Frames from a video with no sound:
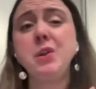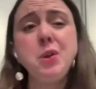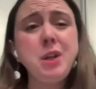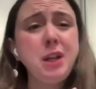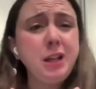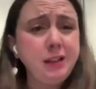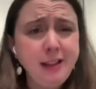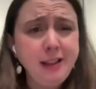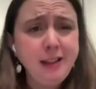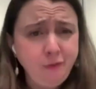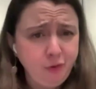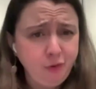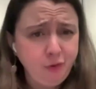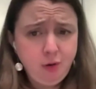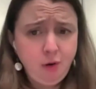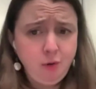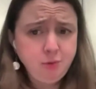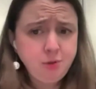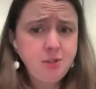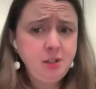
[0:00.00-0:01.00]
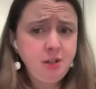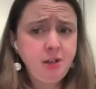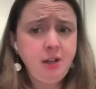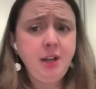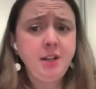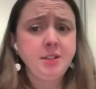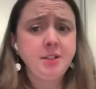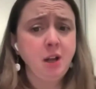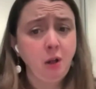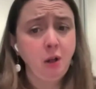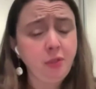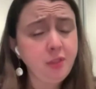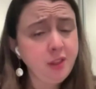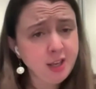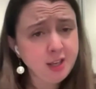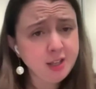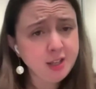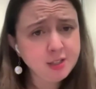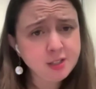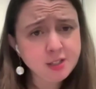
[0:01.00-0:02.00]
including leave for their own serious health
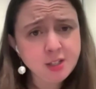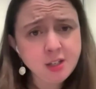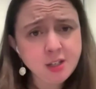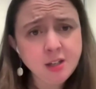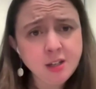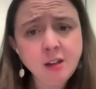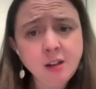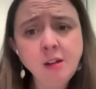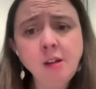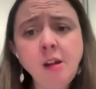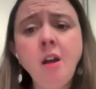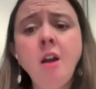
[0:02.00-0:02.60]
needs.